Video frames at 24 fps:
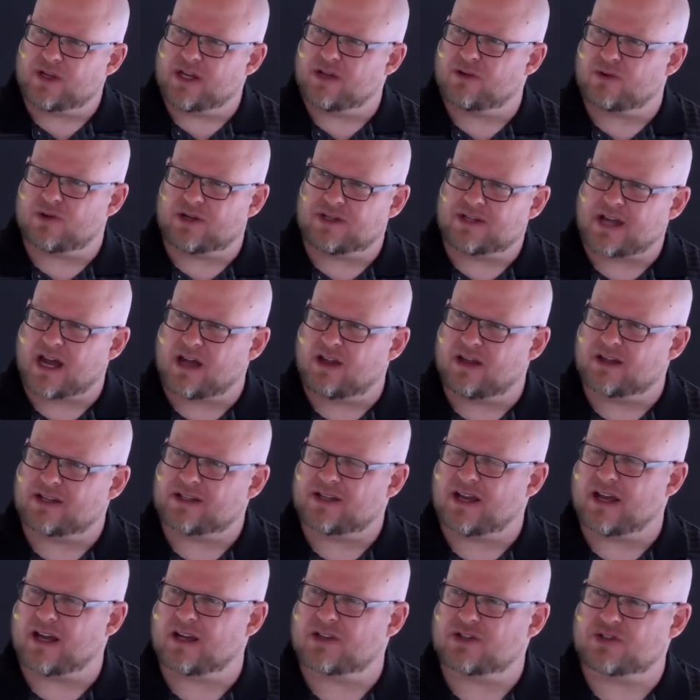either italic
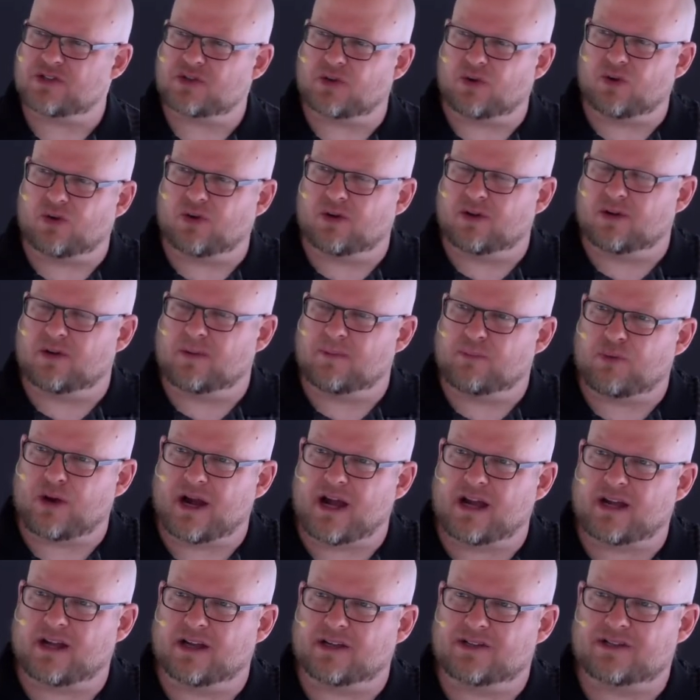text or
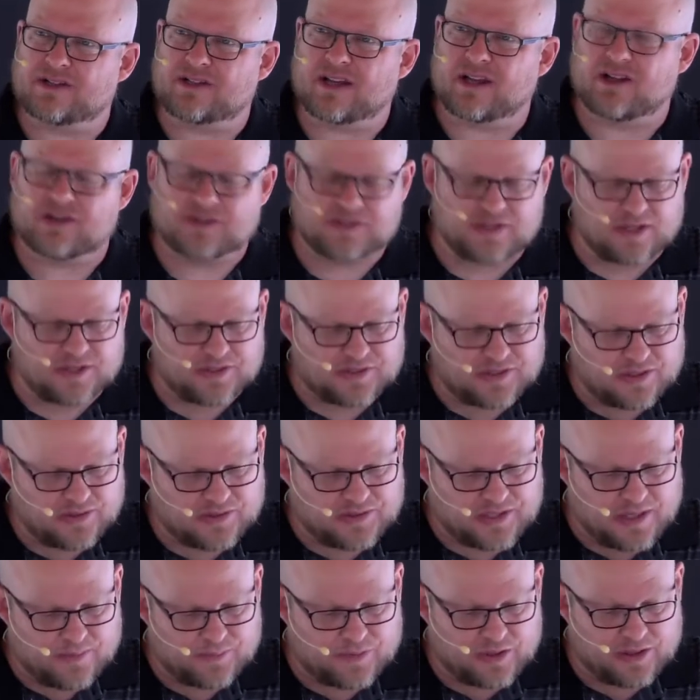brackets tells us there's
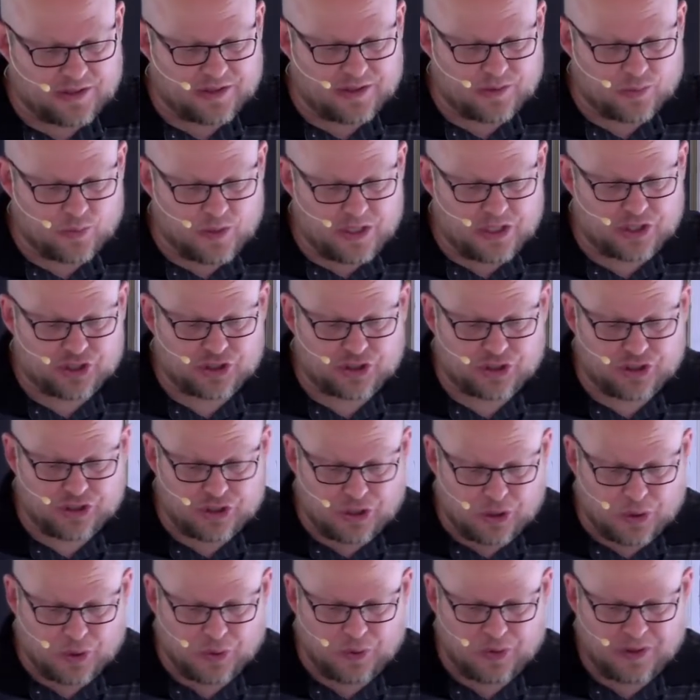something that we should
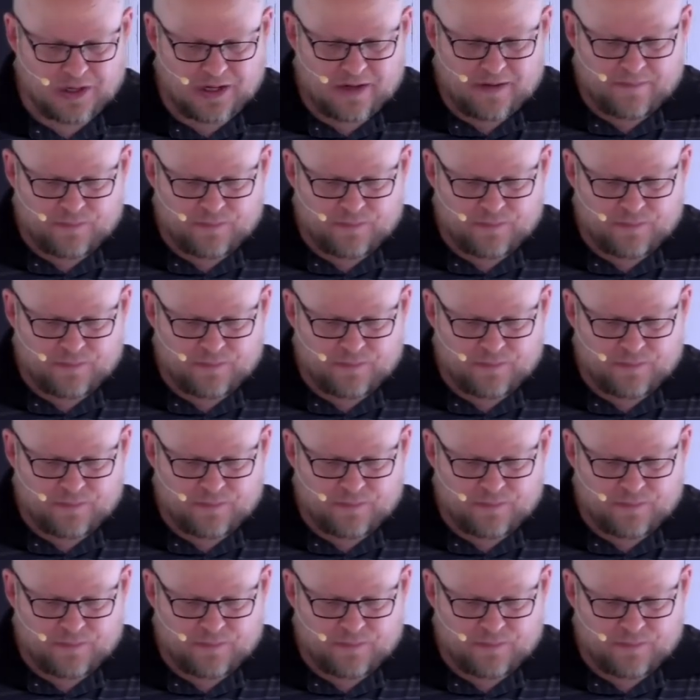know